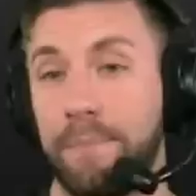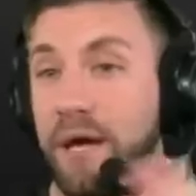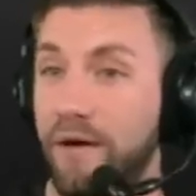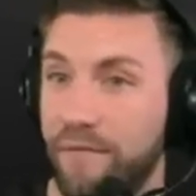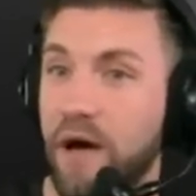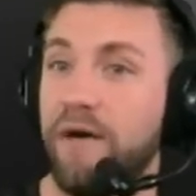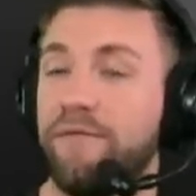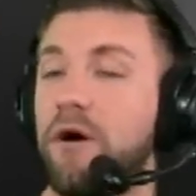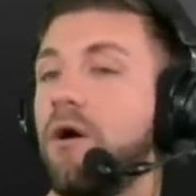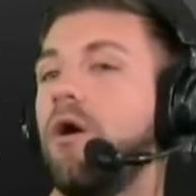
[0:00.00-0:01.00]
PFF,
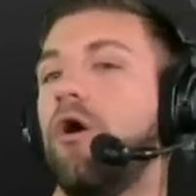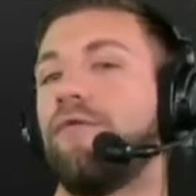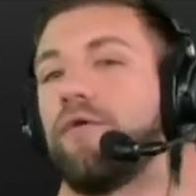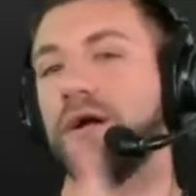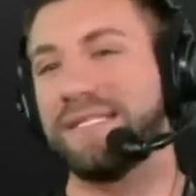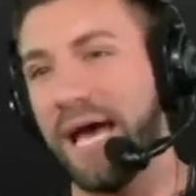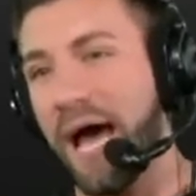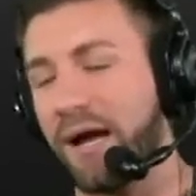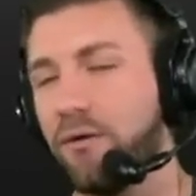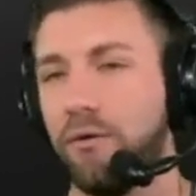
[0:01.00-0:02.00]
overall
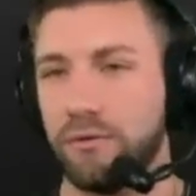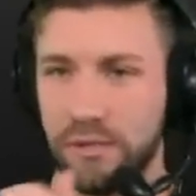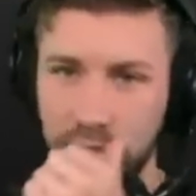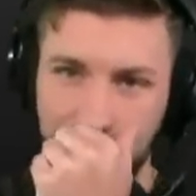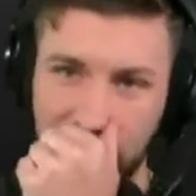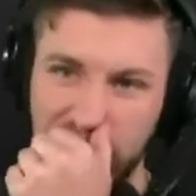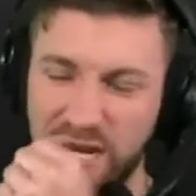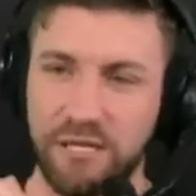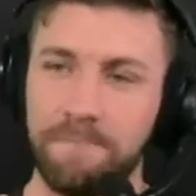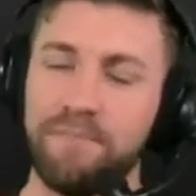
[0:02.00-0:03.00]
tackles,
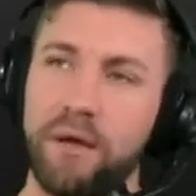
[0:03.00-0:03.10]
because